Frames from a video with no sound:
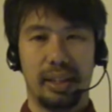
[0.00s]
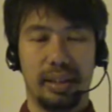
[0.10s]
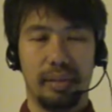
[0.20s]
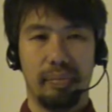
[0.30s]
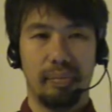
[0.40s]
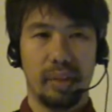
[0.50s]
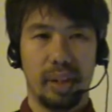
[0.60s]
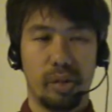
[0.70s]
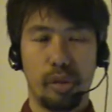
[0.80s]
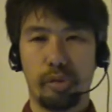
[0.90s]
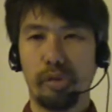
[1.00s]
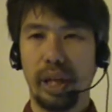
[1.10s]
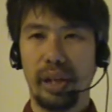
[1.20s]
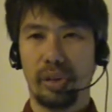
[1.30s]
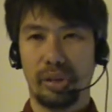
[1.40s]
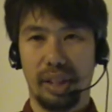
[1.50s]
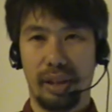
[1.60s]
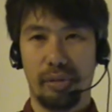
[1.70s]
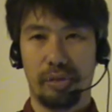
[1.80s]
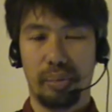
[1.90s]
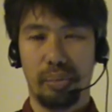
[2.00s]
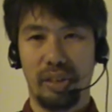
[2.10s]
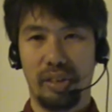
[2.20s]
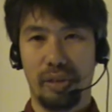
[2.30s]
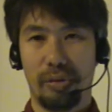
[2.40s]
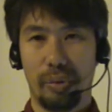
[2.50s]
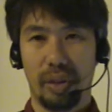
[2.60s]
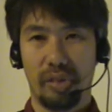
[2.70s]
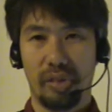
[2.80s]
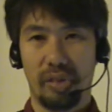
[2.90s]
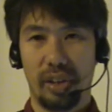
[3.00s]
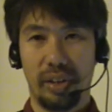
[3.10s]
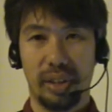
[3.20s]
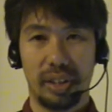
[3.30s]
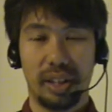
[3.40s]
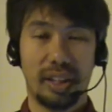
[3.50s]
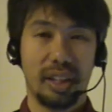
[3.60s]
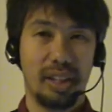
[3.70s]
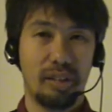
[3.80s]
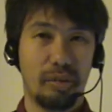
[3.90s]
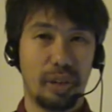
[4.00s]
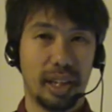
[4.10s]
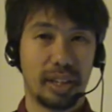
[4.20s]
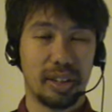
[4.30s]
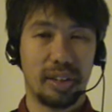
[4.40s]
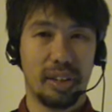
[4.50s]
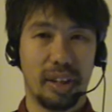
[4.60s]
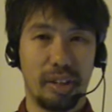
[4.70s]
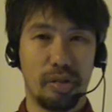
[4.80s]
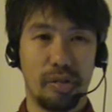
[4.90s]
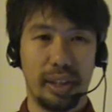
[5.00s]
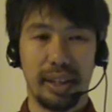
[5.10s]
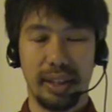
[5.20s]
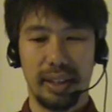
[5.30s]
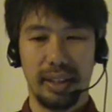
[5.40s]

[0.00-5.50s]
um, to free yourself from these influences. So it is not an easy thing, it's not a nice thing,